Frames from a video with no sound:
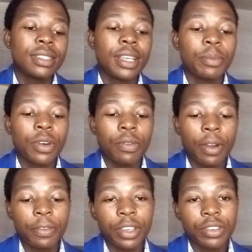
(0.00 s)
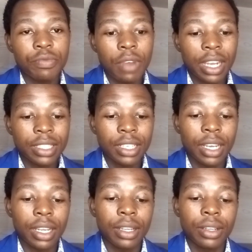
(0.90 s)
demographic
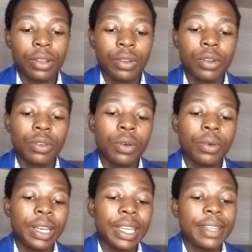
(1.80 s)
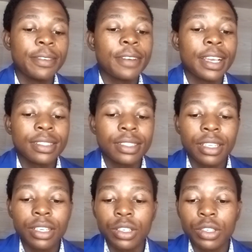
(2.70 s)
structure not only defines
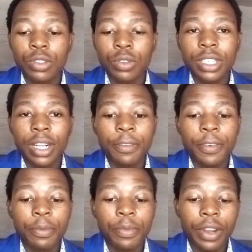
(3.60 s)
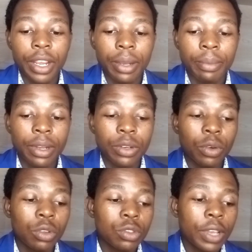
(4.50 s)
the social fabric but
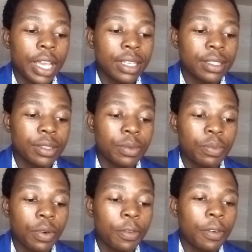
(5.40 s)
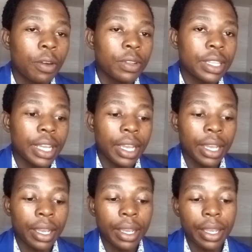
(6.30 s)
also has profound uh,
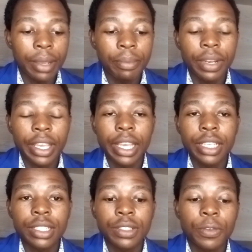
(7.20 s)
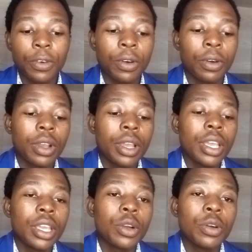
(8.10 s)
implications for
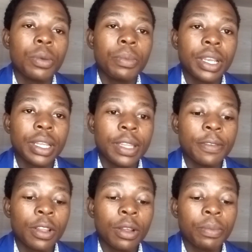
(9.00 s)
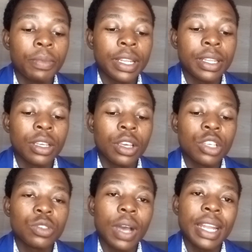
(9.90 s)
economic development.
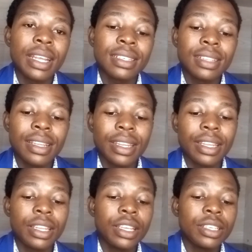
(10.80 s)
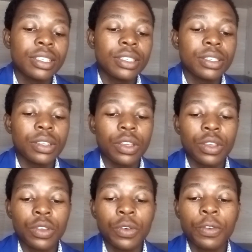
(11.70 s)
So, understanding this
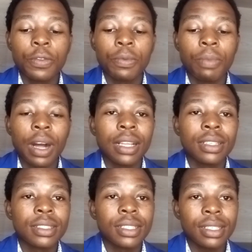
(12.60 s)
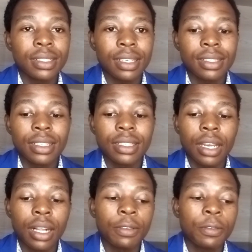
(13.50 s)
youth bulge is
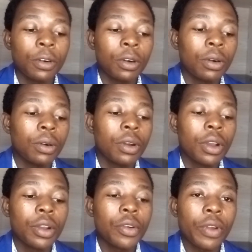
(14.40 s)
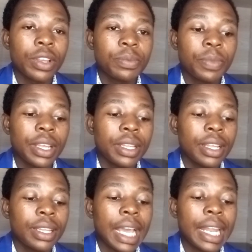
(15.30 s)
essential for grasping
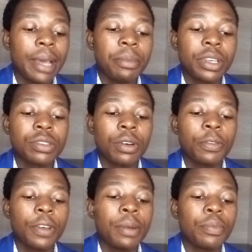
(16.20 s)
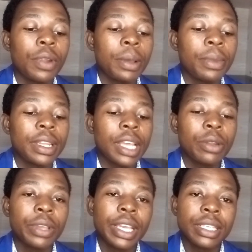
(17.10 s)
the dynamics of employment,
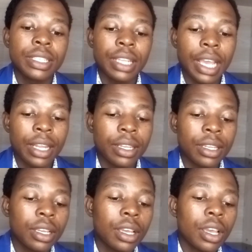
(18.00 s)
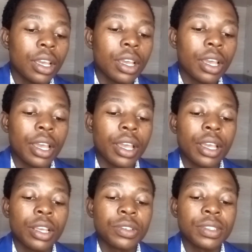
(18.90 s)
education, and
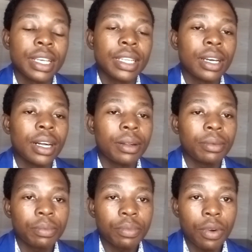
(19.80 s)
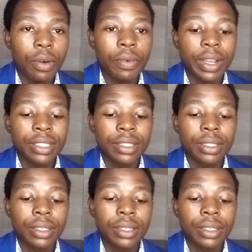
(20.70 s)
uh, societal progress.